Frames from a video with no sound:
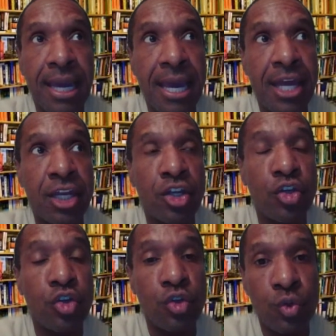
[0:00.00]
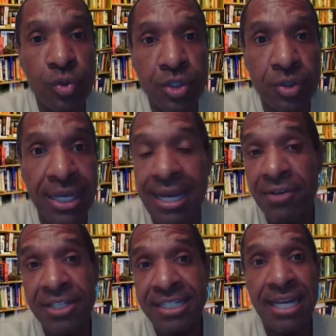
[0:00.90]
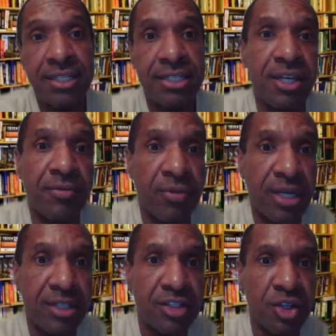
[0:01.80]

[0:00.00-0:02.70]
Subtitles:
and every state is different.